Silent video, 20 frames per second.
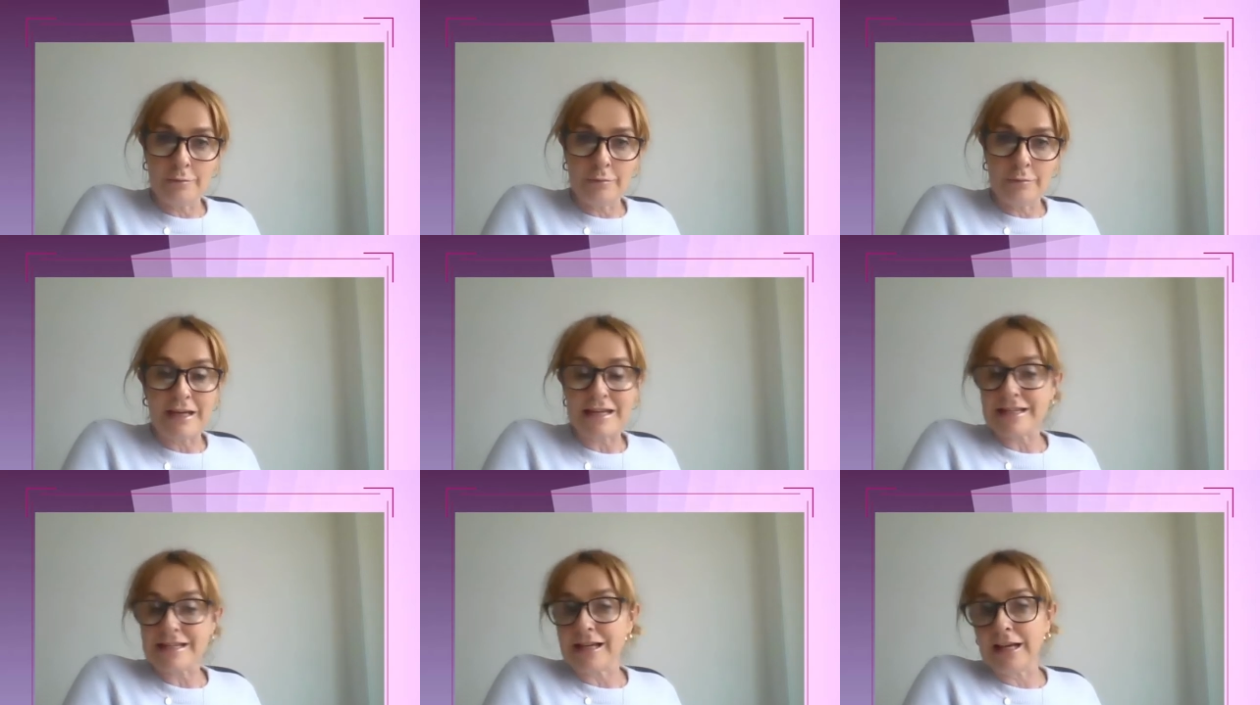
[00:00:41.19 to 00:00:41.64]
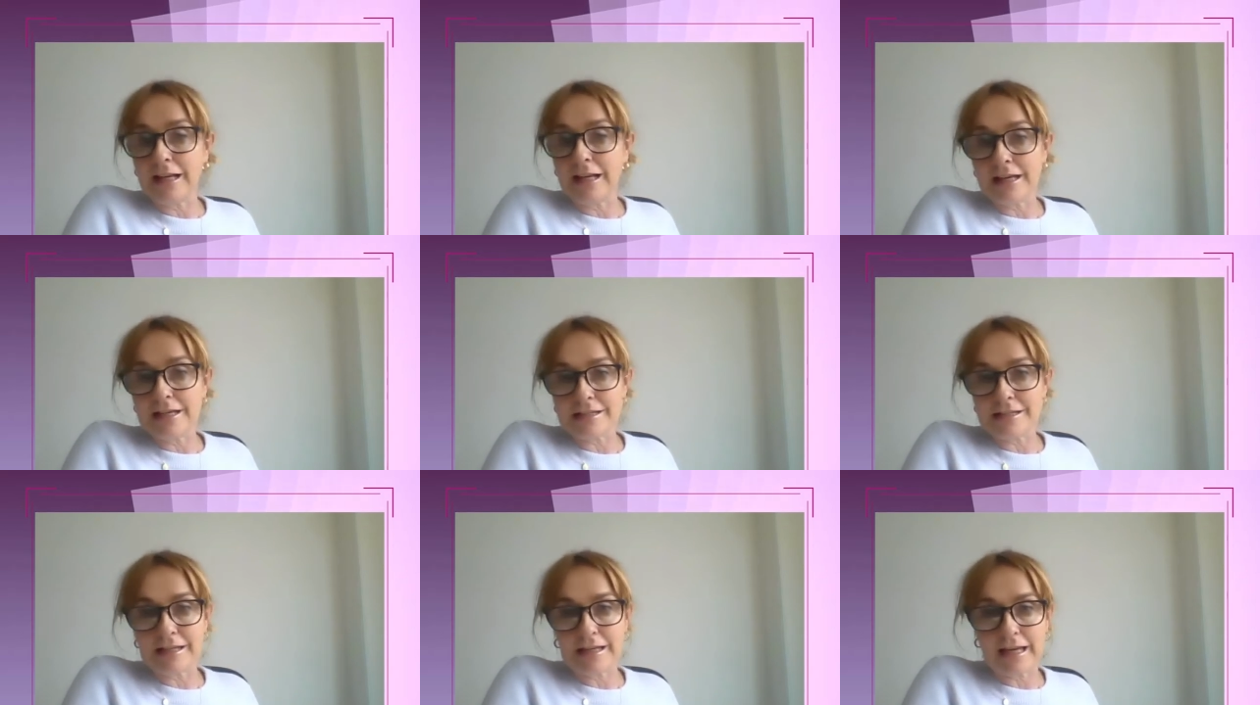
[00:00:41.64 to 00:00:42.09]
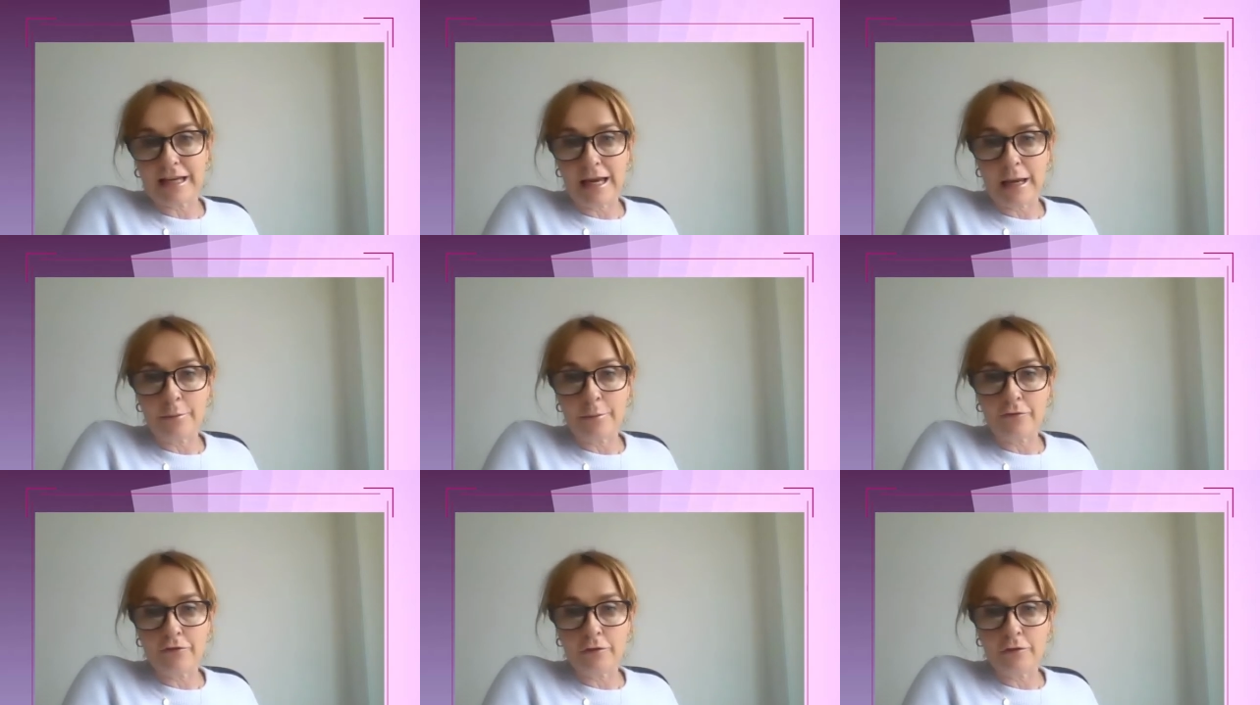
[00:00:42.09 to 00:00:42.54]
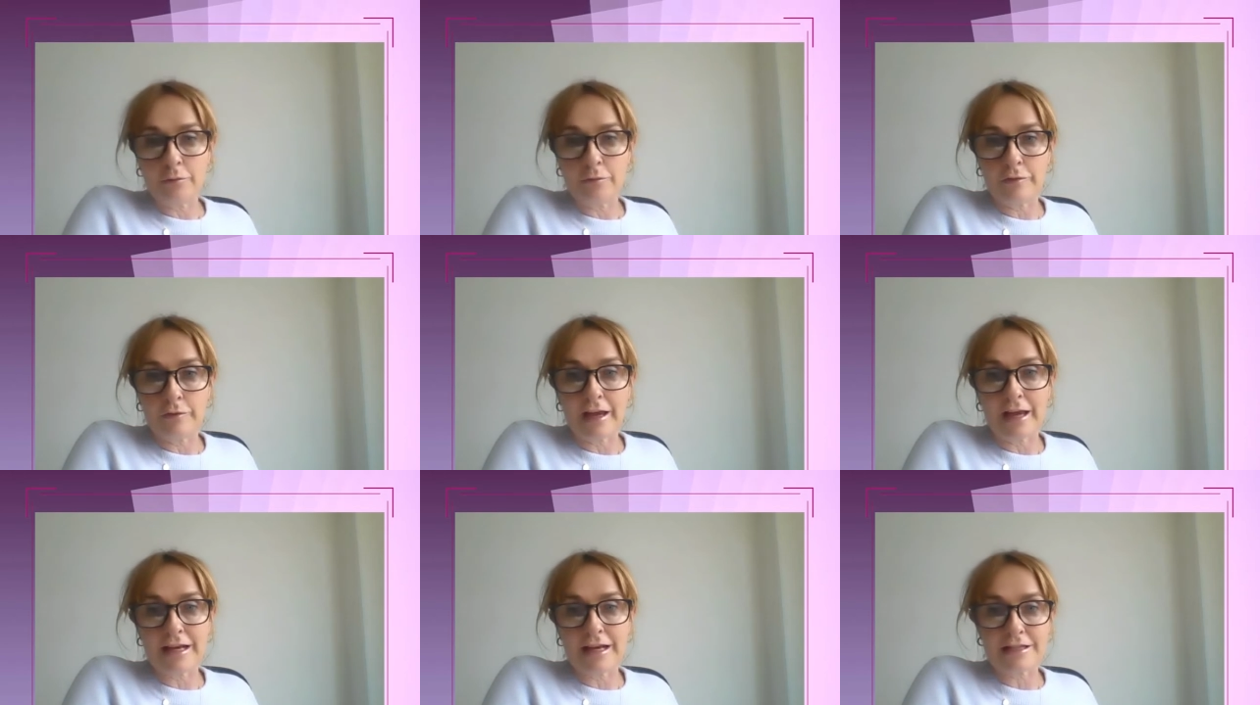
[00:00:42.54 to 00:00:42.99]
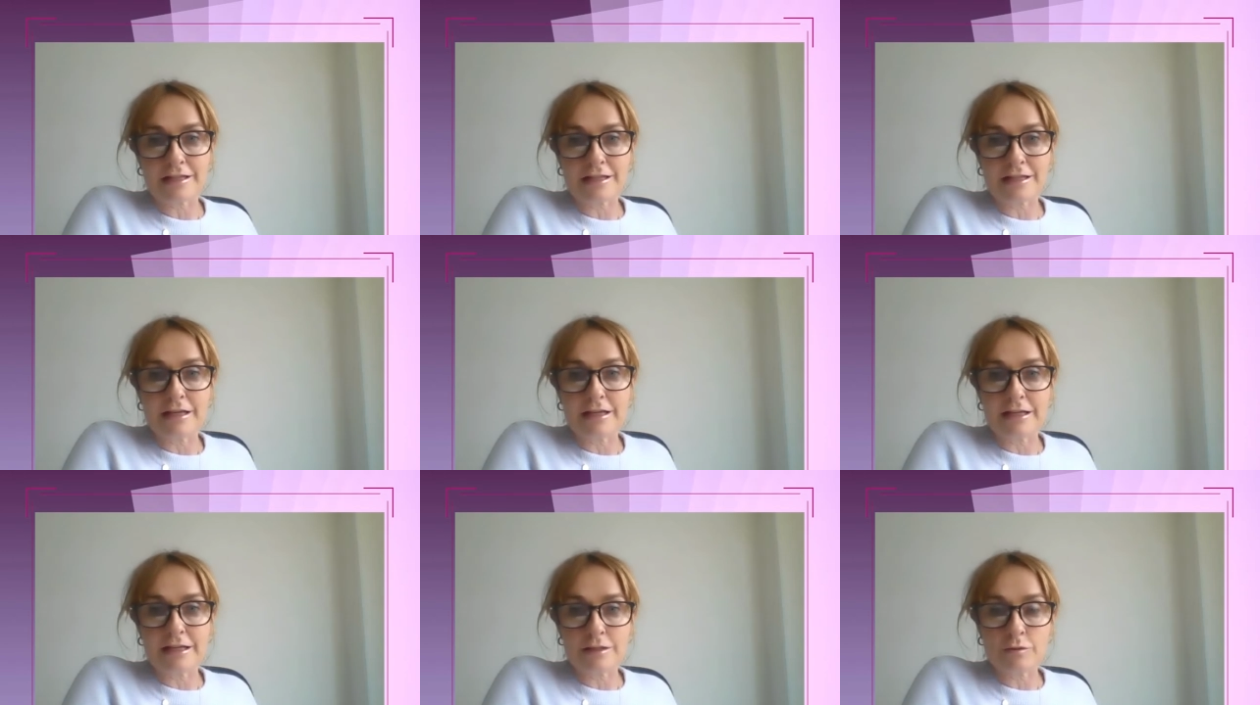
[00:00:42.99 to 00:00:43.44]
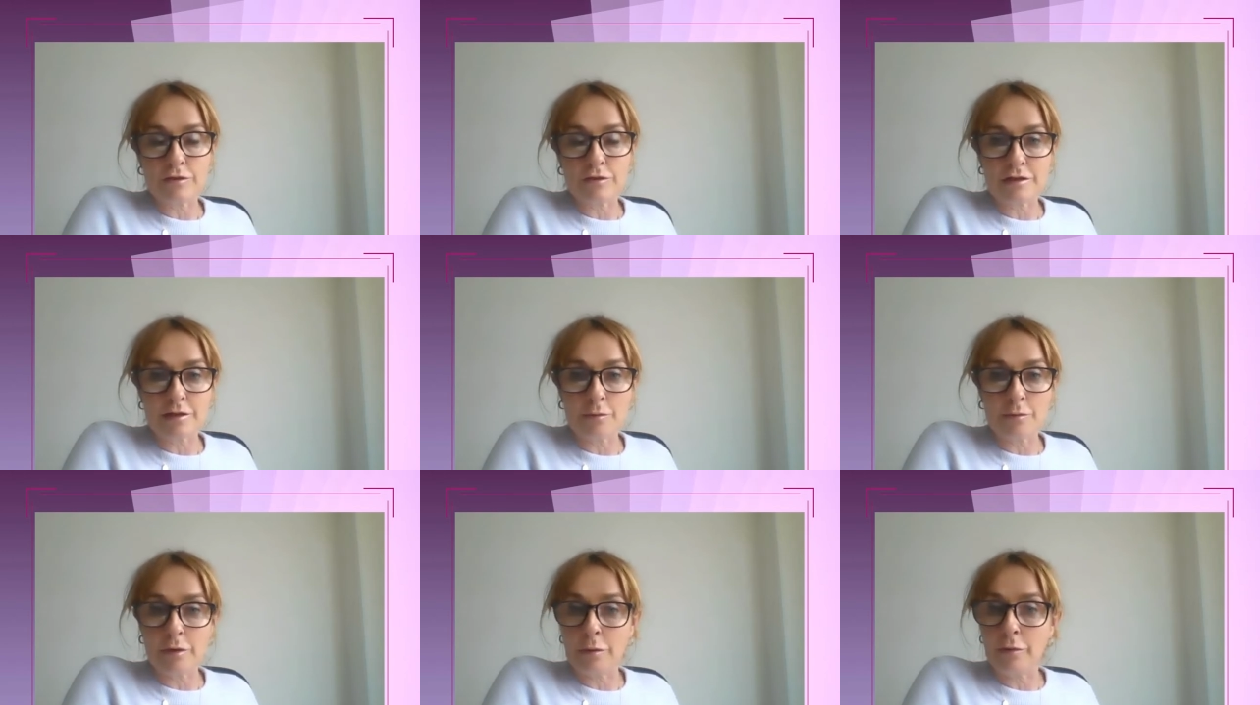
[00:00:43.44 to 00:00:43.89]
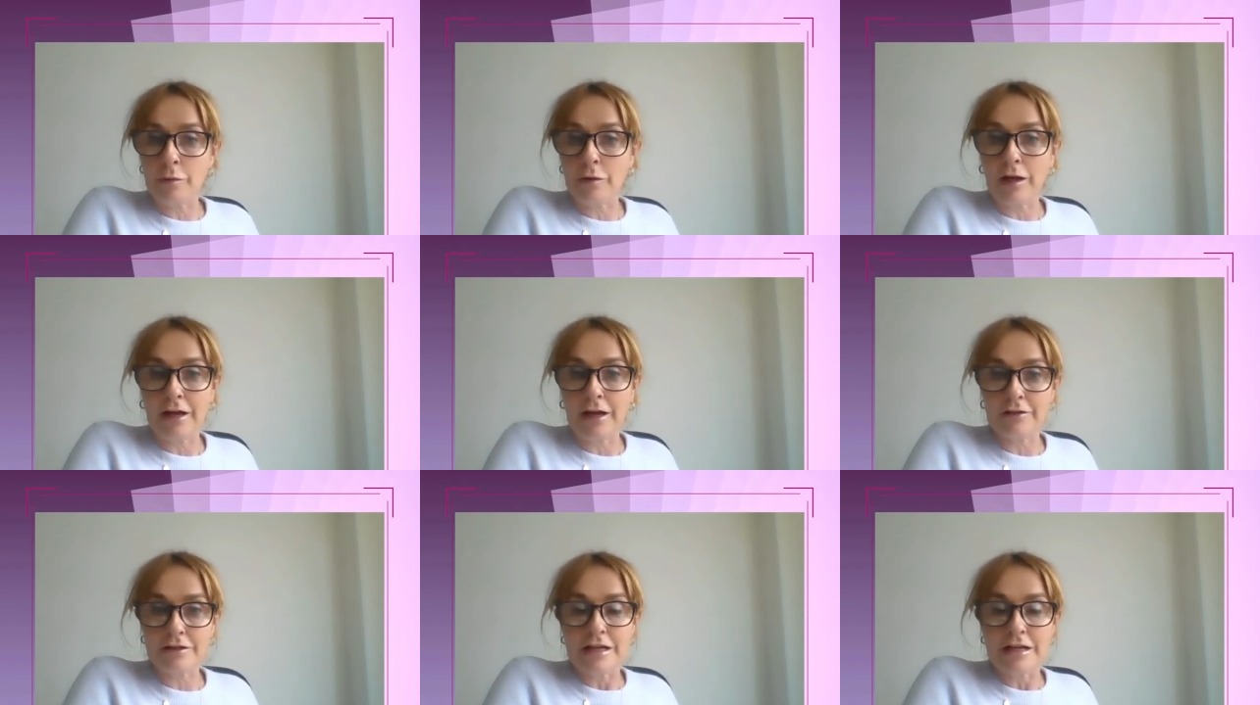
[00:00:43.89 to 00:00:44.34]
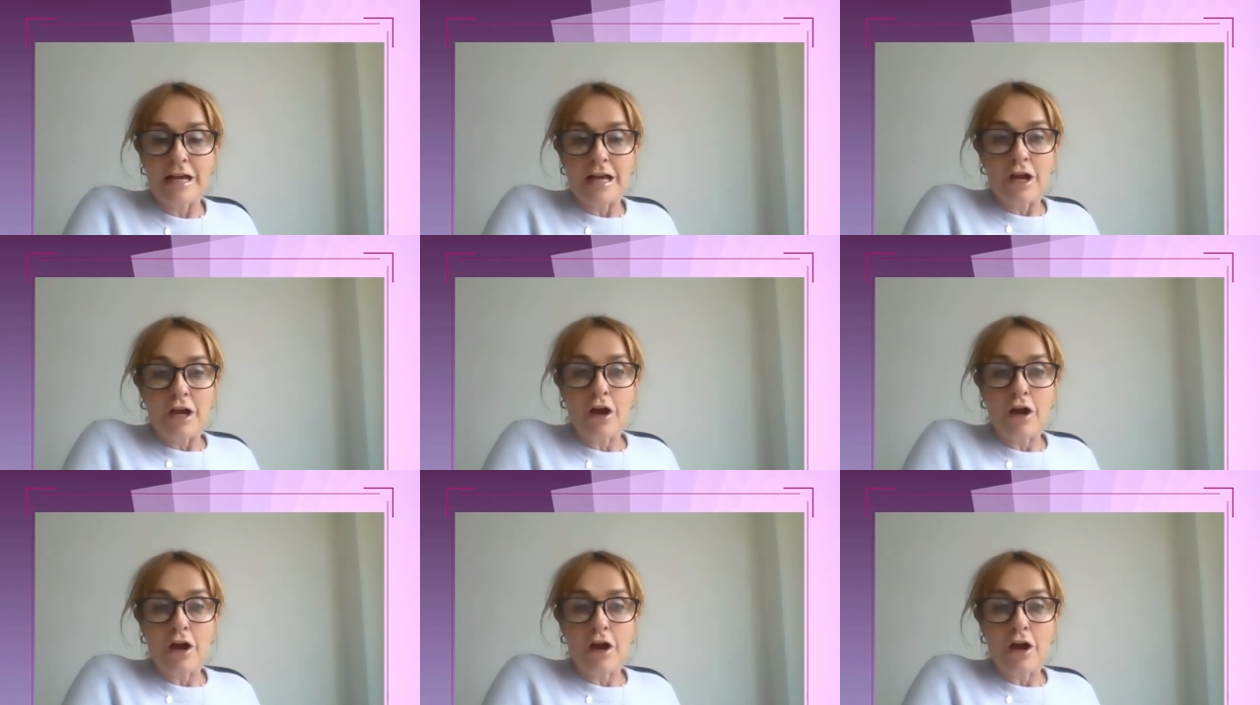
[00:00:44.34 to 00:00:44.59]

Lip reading: biggest highlights that came from that exercise was that people had